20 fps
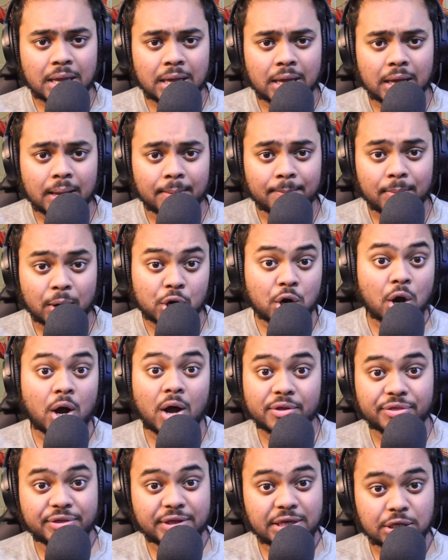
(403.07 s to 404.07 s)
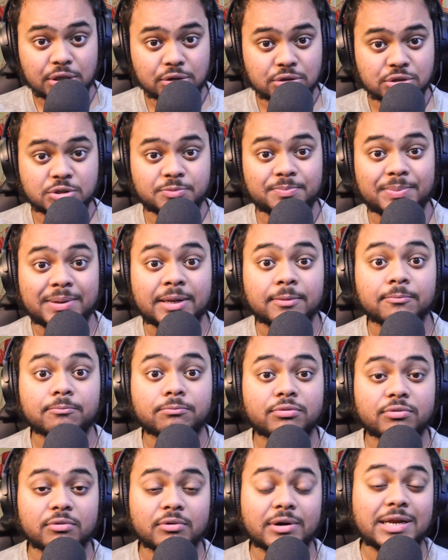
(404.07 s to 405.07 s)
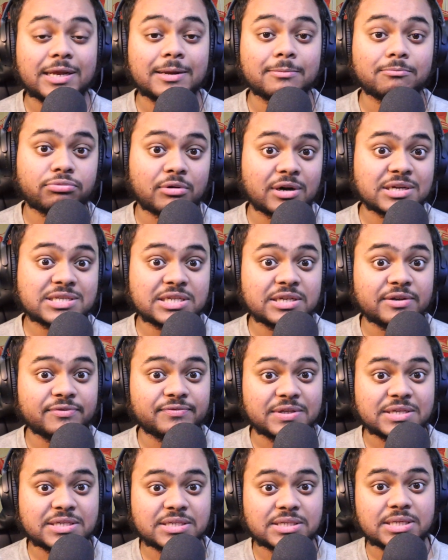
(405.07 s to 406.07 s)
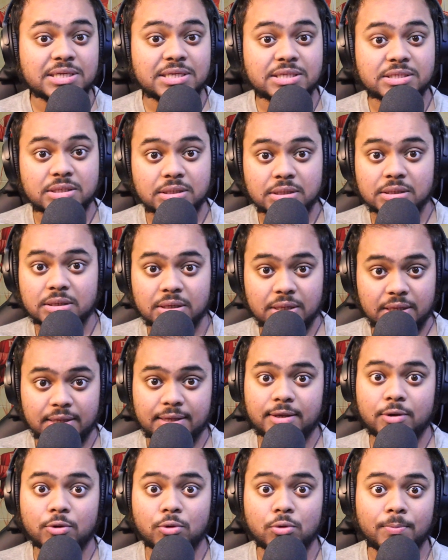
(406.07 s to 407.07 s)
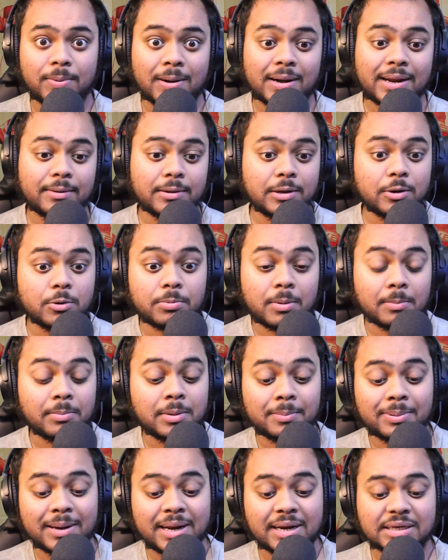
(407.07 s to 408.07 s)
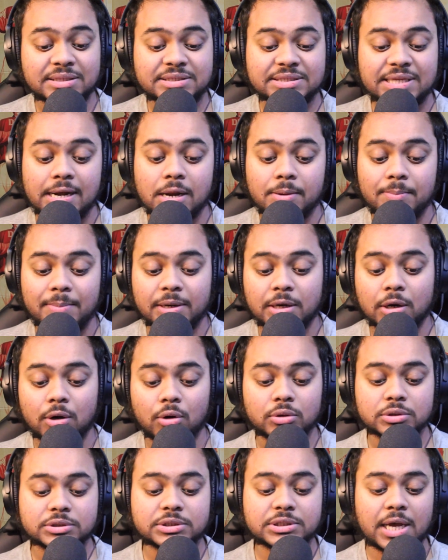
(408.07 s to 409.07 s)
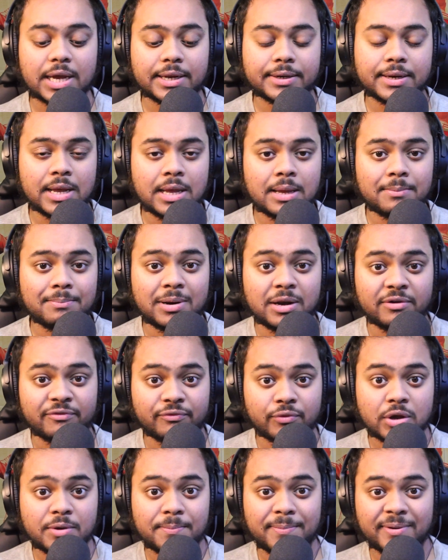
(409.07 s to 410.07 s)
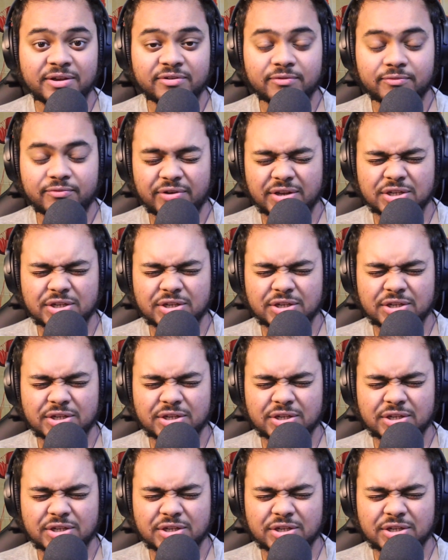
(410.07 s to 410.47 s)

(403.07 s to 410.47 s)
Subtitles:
McCarthy, who's been pretty impressive this season, he'll probably play in the centre mid alongside Milivojevic,